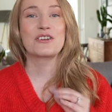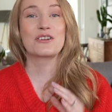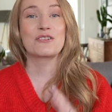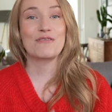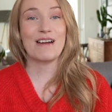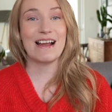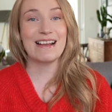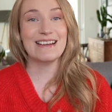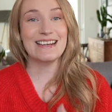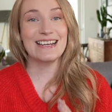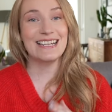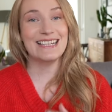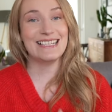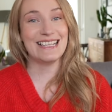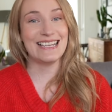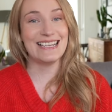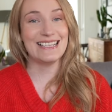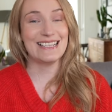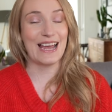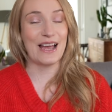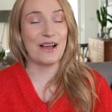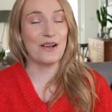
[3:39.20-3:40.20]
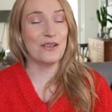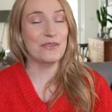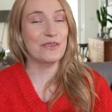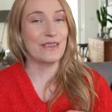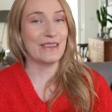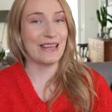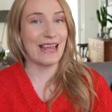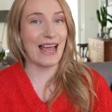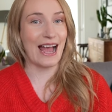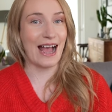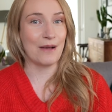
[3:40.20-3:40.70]
The granular detail
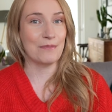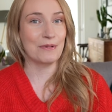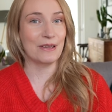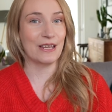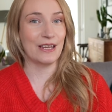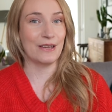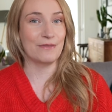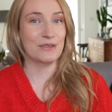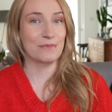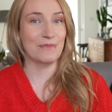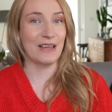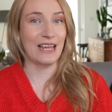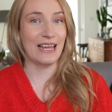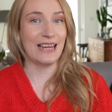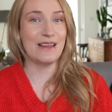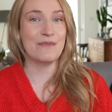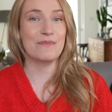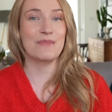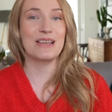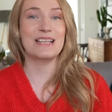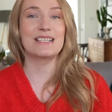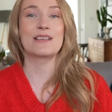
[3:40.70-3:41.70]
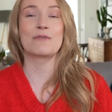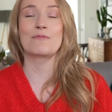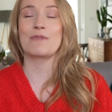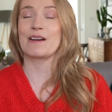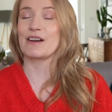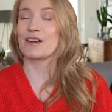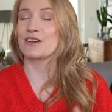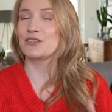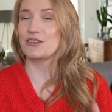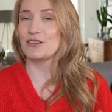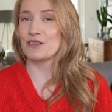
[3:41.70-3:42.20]
that the app gives me means that
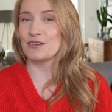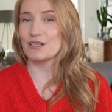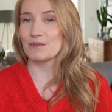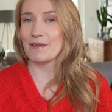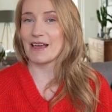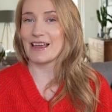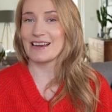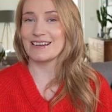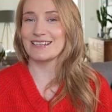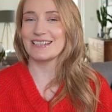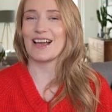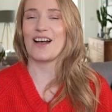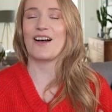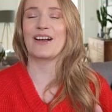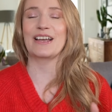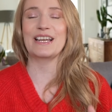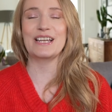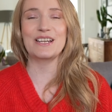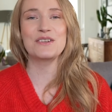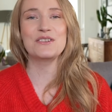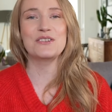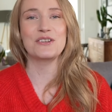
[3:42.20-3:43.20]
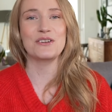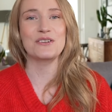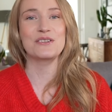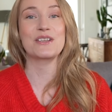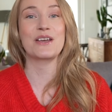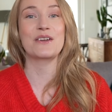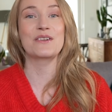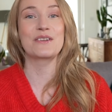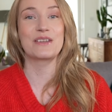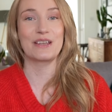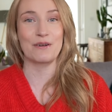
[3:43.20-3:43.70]
when I do spend, I can do
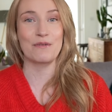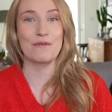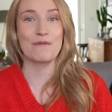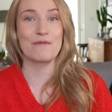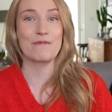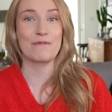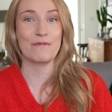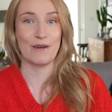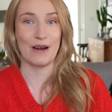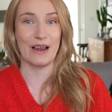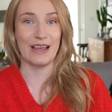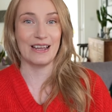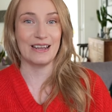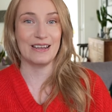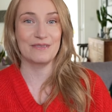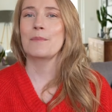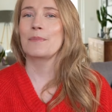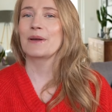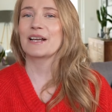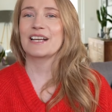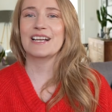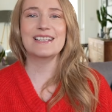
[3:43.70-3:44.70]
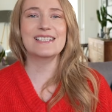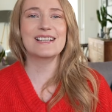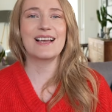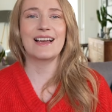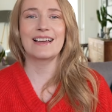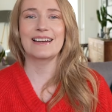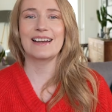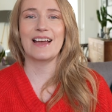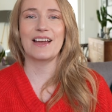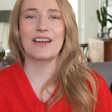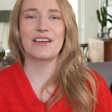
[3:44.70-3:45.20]
so guilt-free because
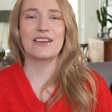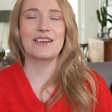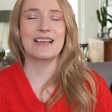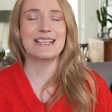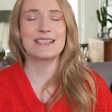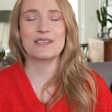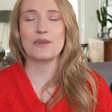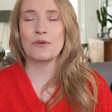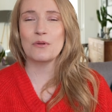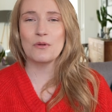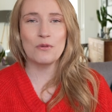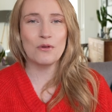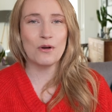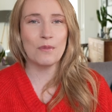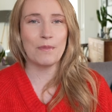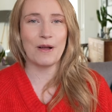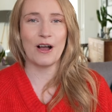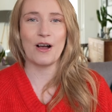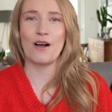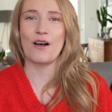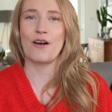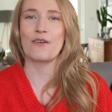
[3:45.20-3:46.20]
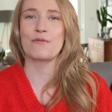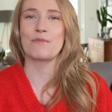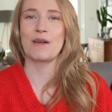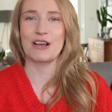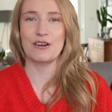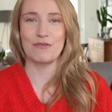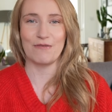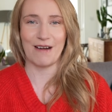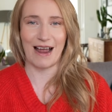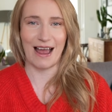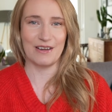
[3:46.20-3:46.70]
I know it's all a part of my
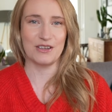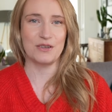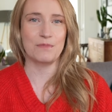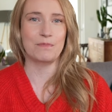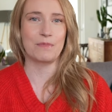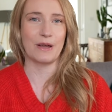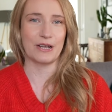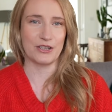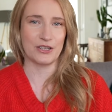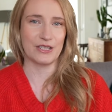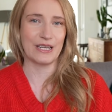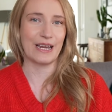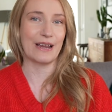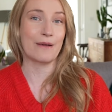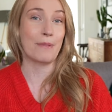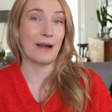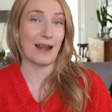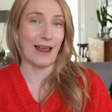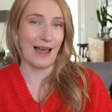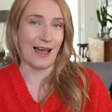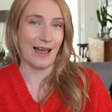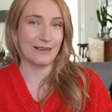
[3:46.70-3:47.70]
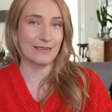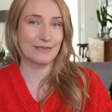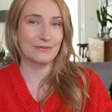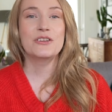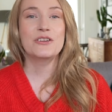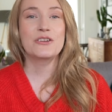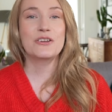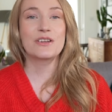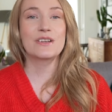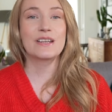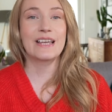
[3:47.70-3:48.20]
grand budgeting plan.
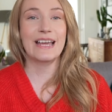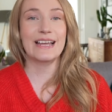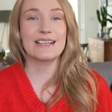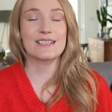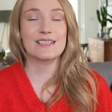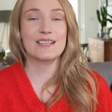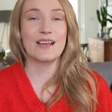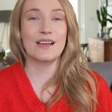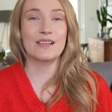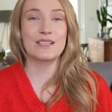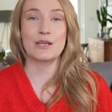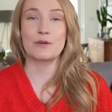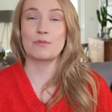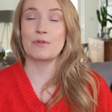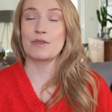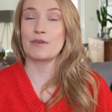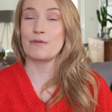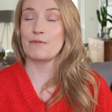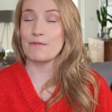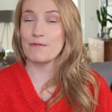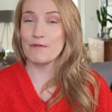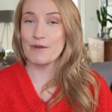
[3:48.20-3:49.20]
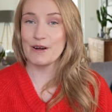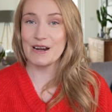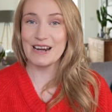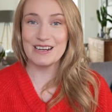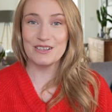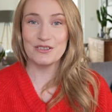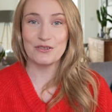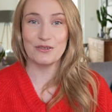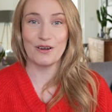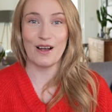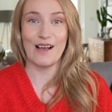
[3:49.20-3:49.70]
You can get started with a
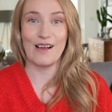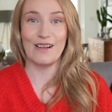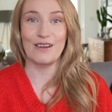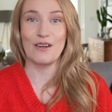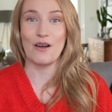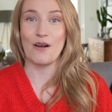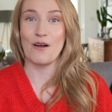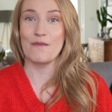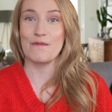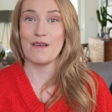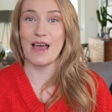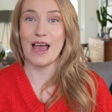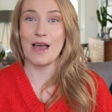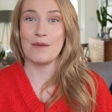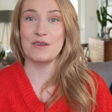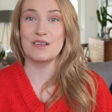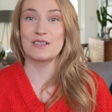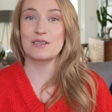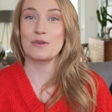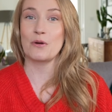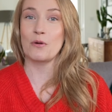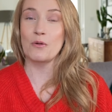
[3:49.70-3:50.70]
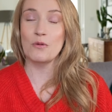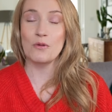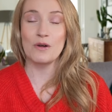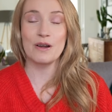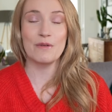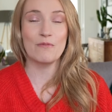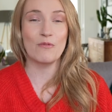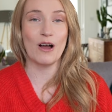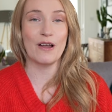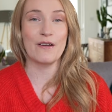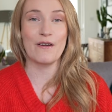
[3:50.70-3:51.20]
free trial of Emma's
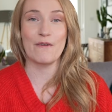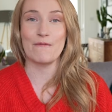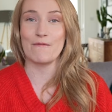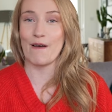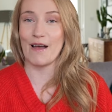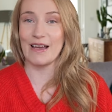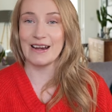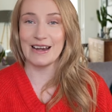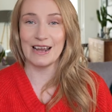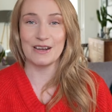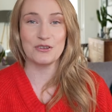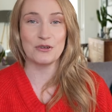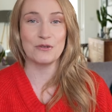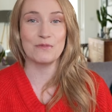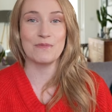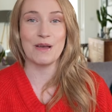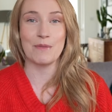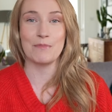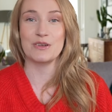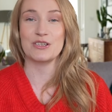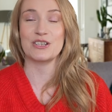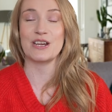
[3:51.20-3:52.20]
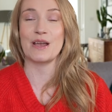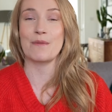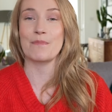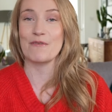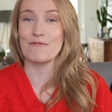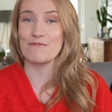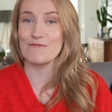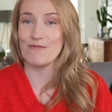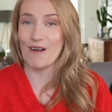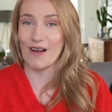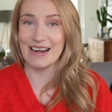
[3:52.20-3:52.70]
all-in-one financial membership
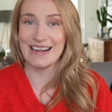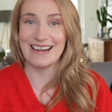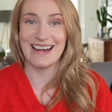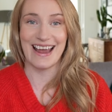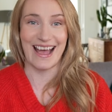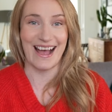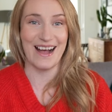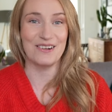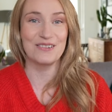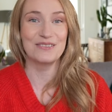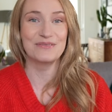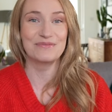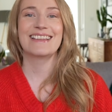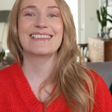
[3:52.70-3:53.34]
right now.